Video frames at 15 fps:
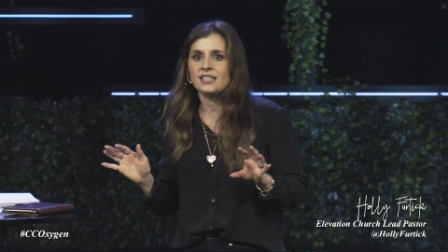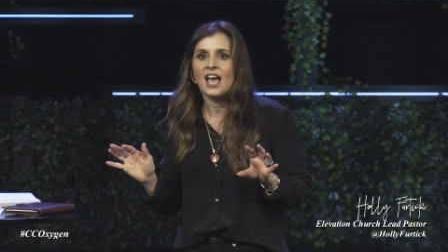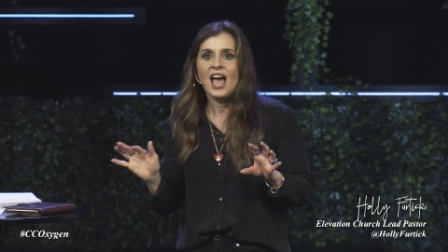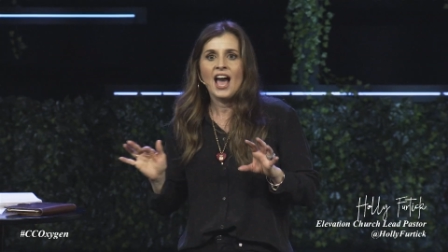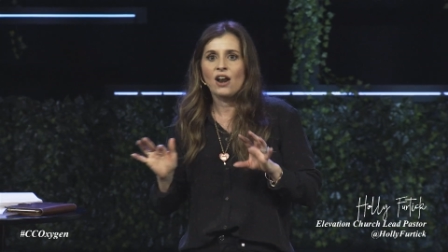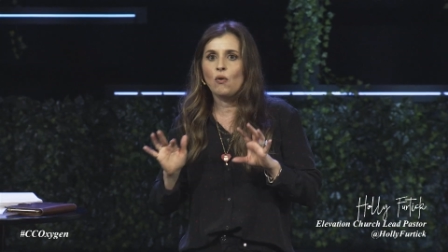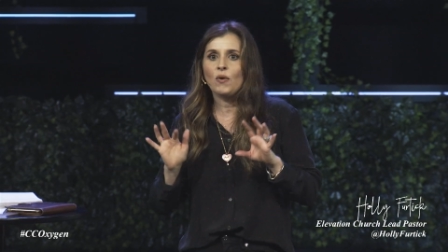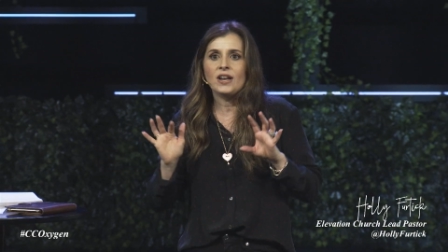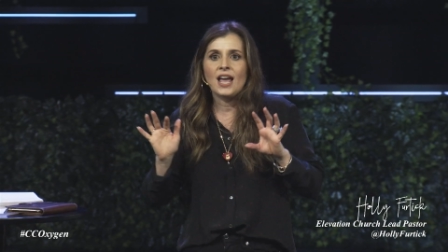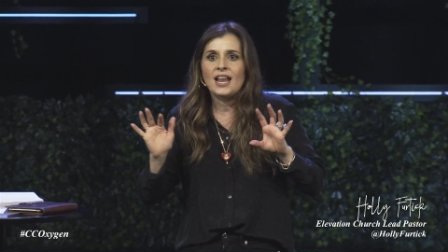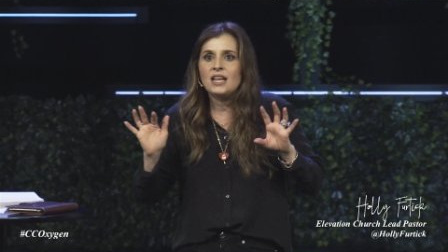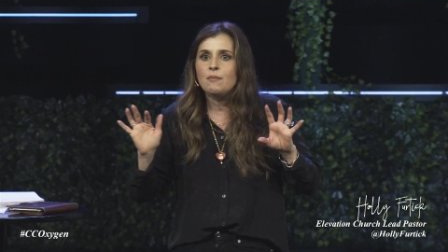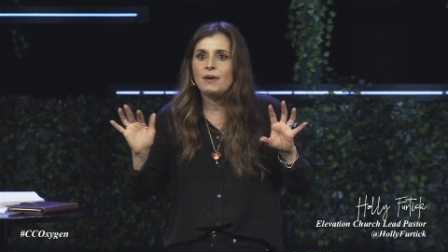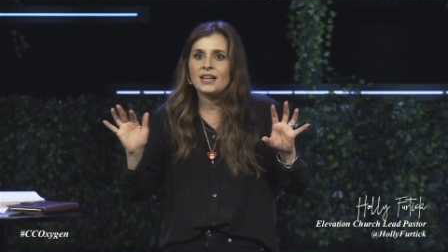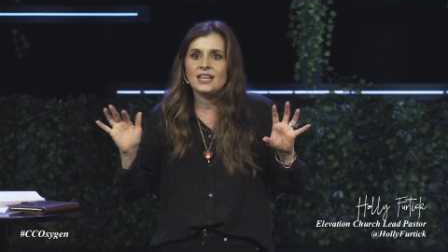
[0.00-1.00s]
I don't want
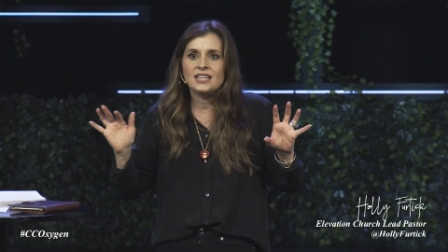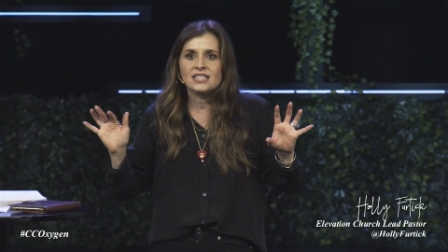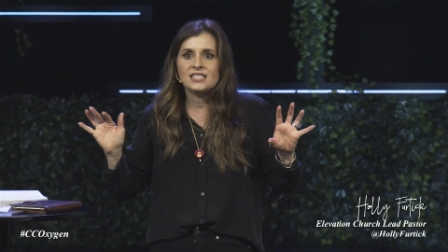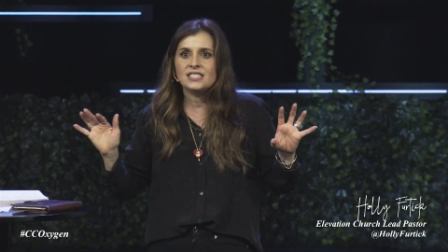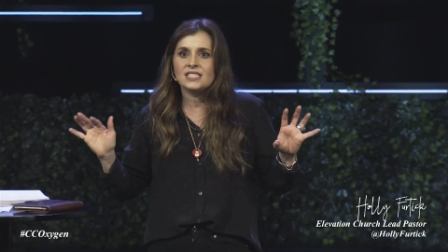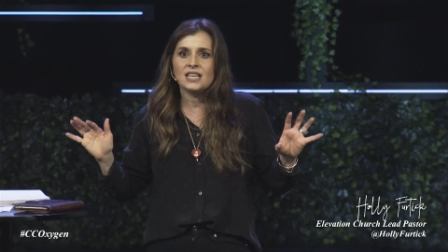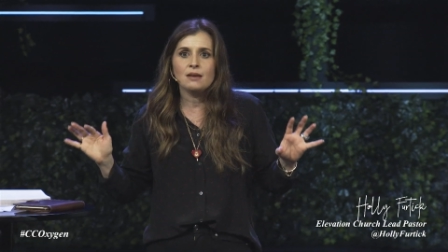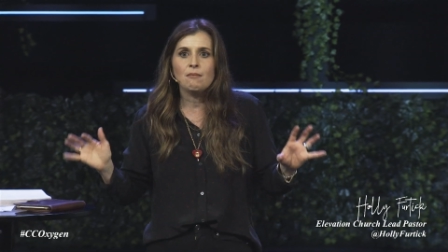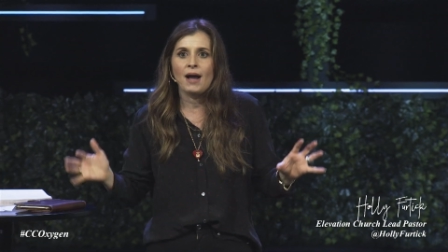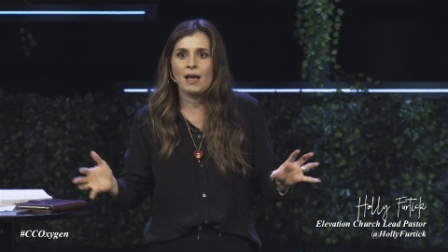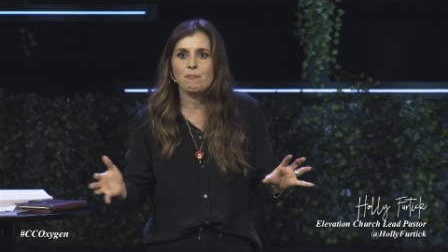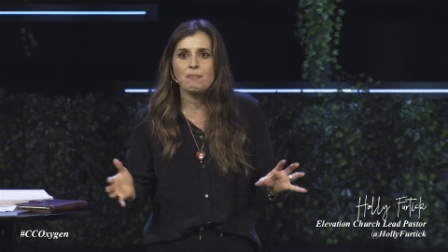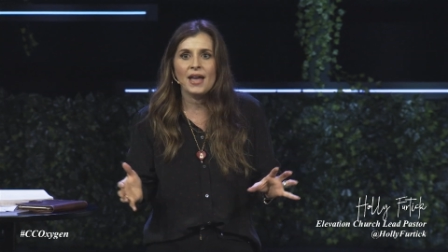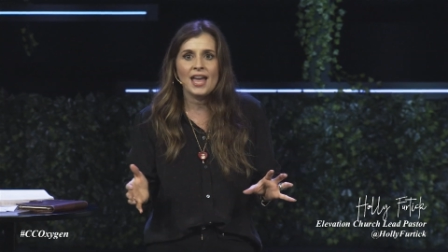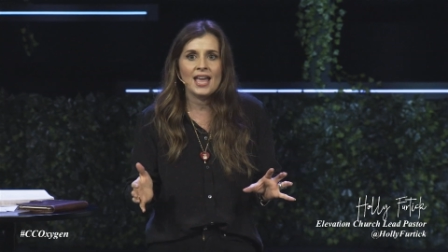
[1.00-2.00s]
anybody to see
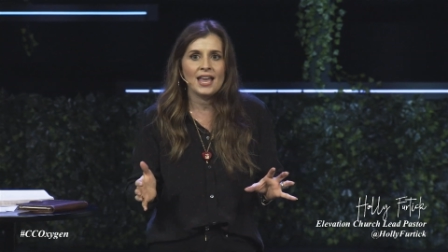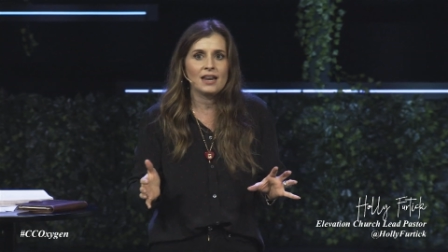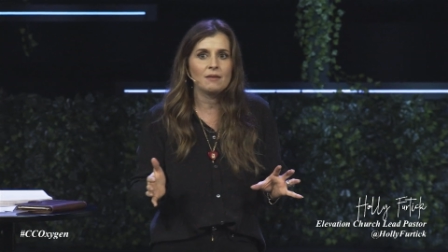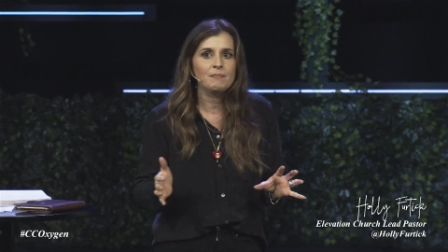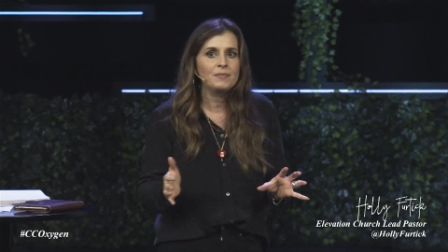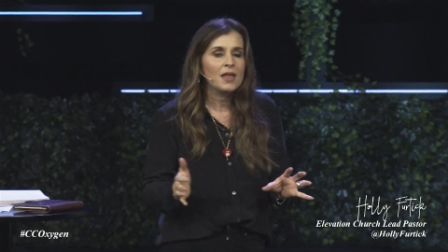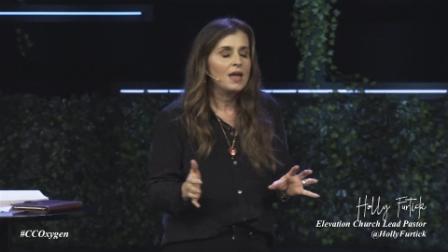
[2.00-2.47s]
my pain.